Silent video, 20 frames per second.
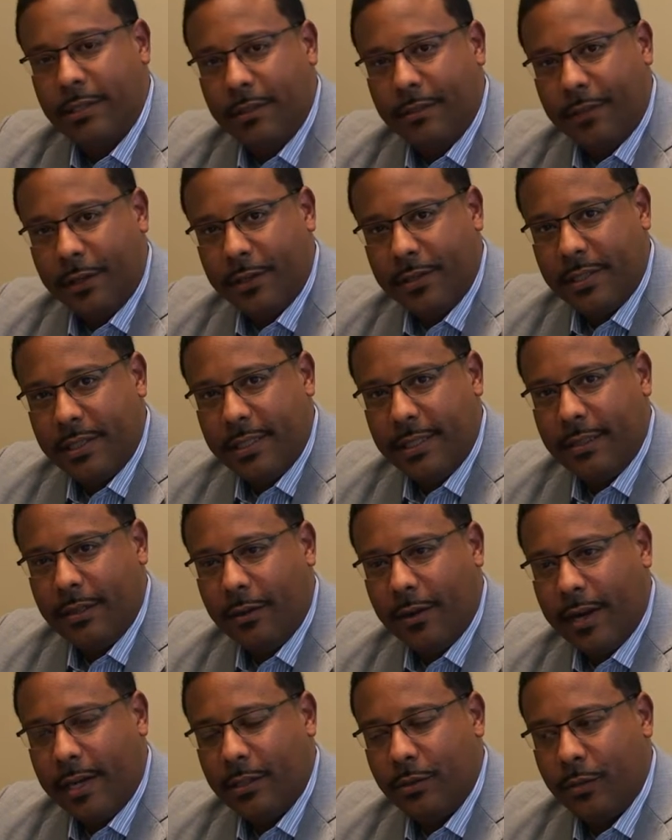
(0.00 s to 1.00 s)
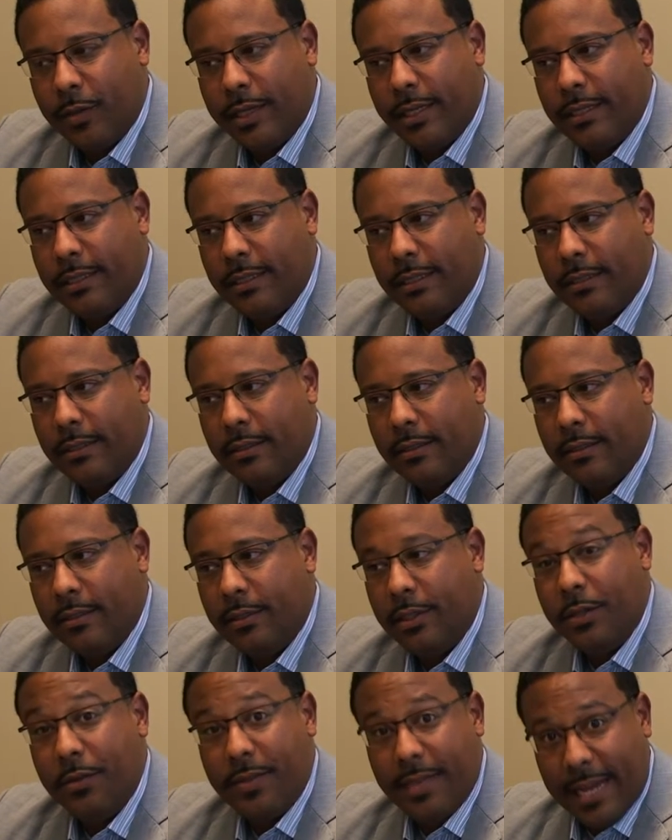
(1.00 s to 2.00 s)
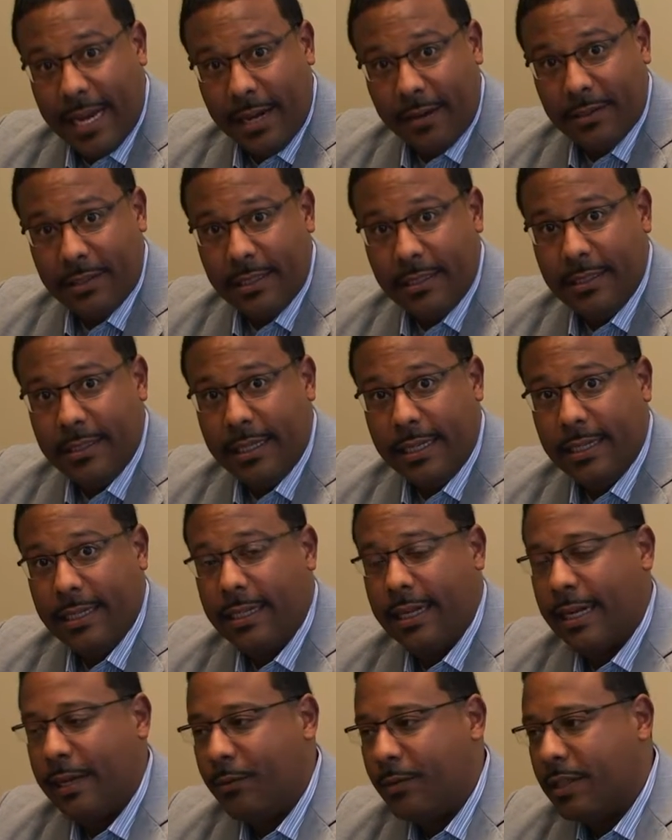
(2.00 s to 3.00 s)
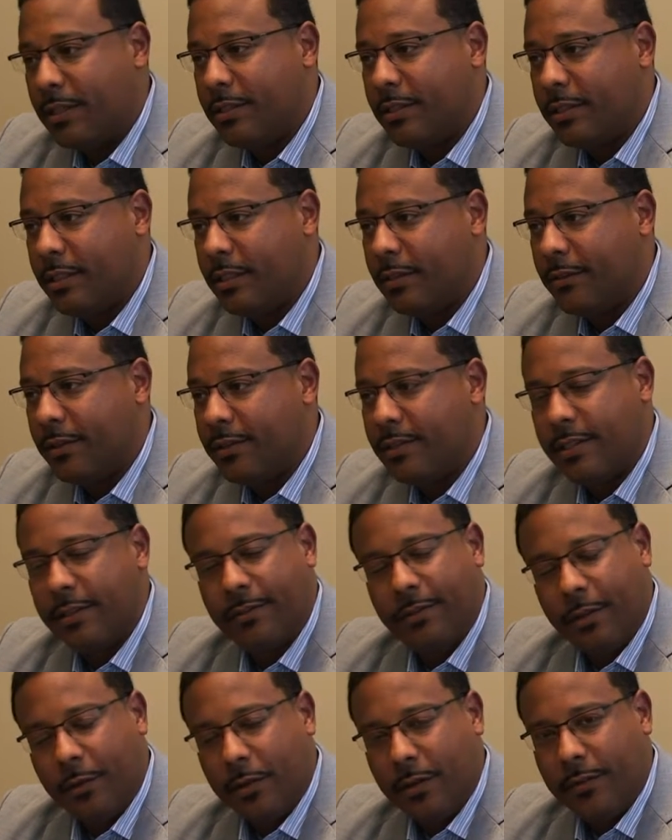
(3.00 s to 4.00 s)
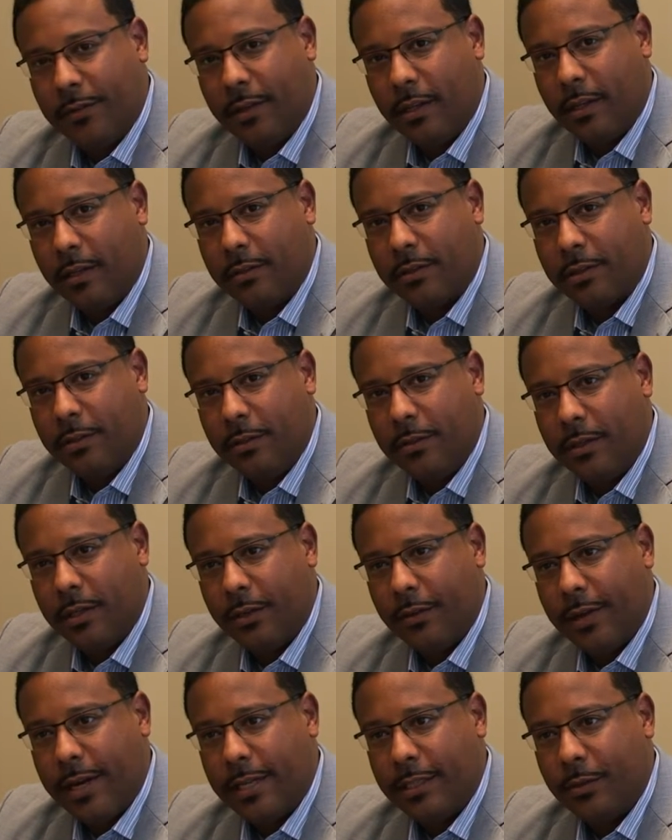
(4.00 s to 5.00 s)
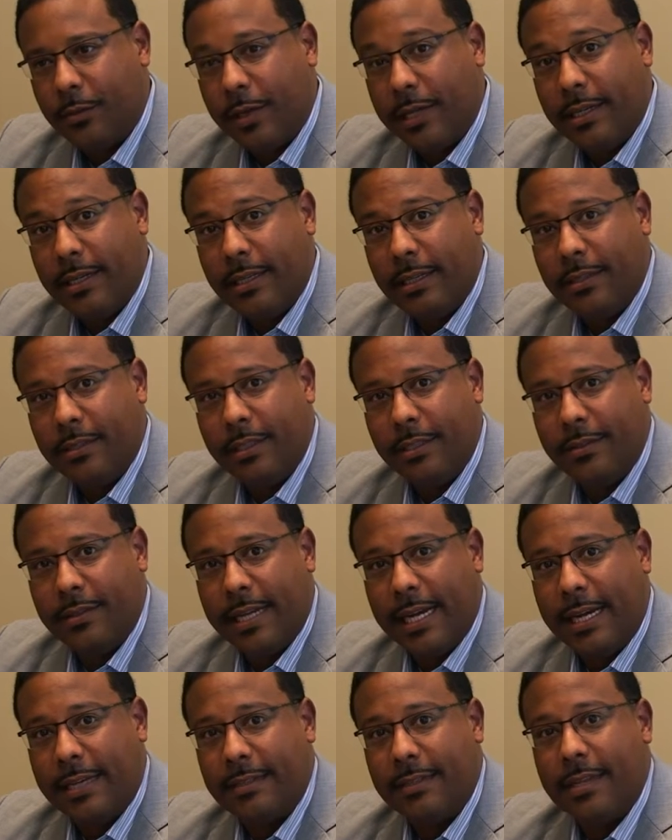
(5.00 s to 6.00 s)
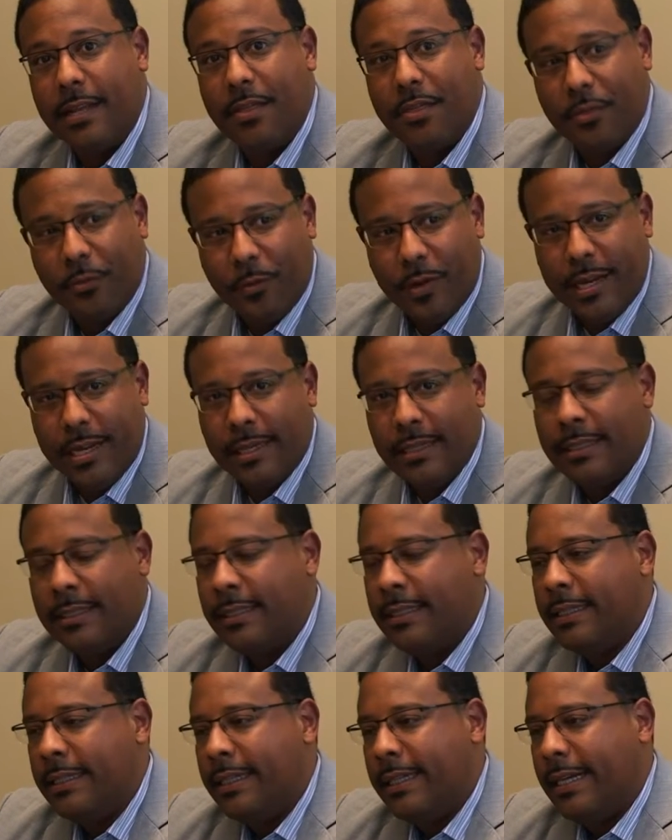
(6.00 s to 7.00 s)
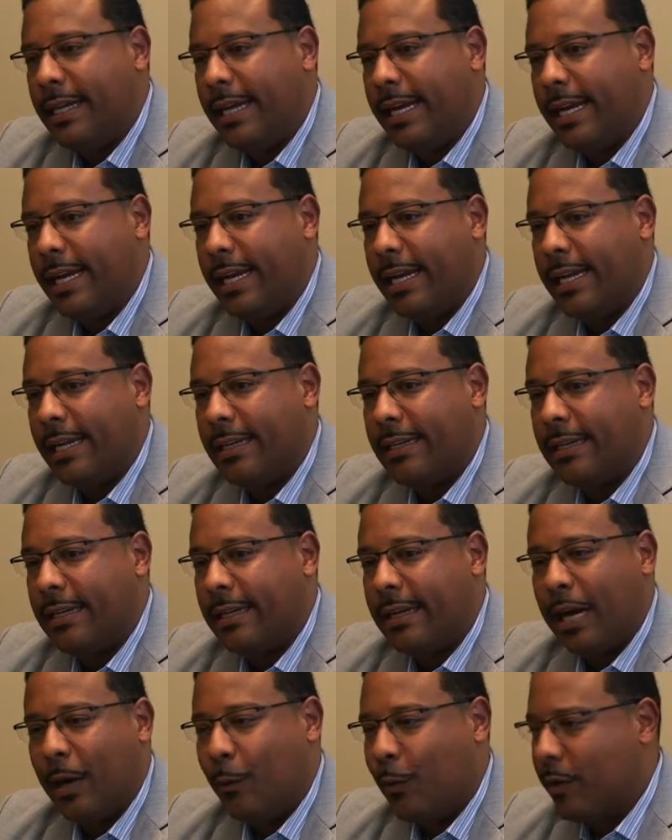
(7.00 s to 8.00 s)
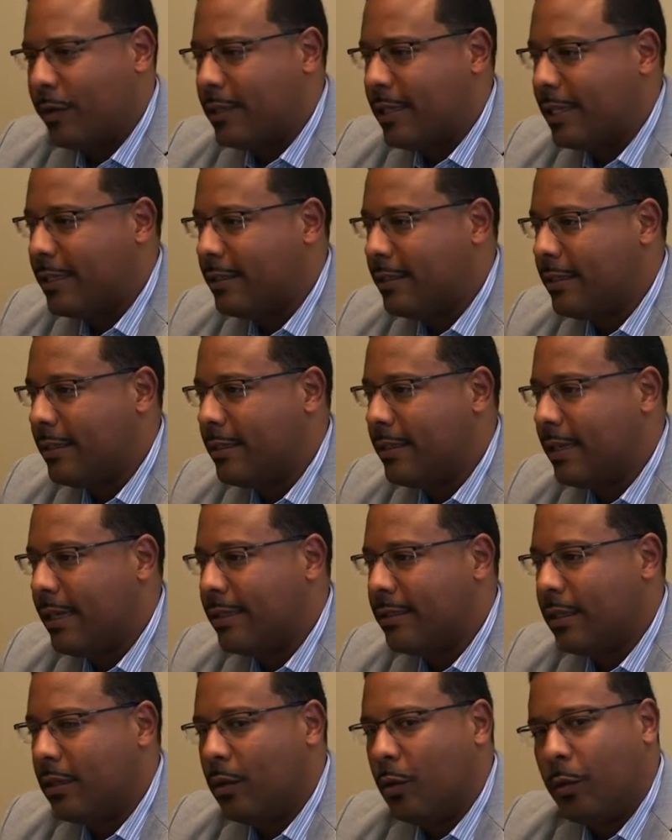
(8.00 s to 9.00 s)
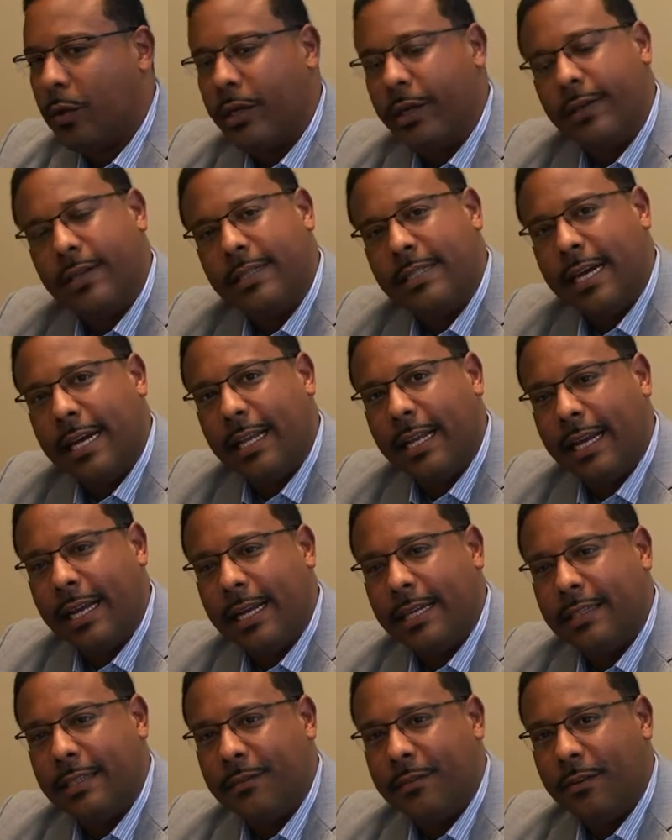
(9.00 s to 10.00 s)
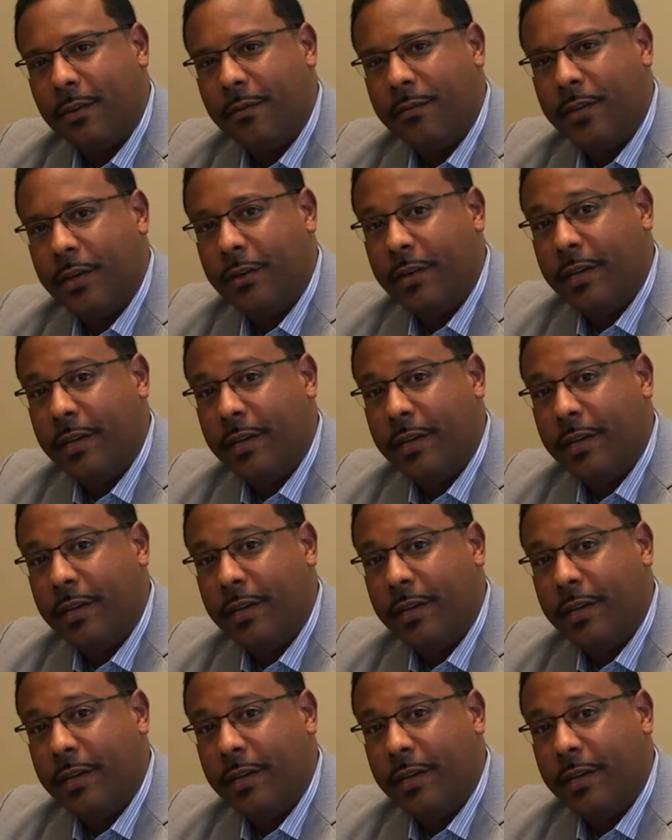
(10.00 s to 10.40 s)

University and graduated in 2000, and then I went to the University of Florida for law school and graduated in 2003. And uh, I worked as a, as a lawyer in Tallahassee for a few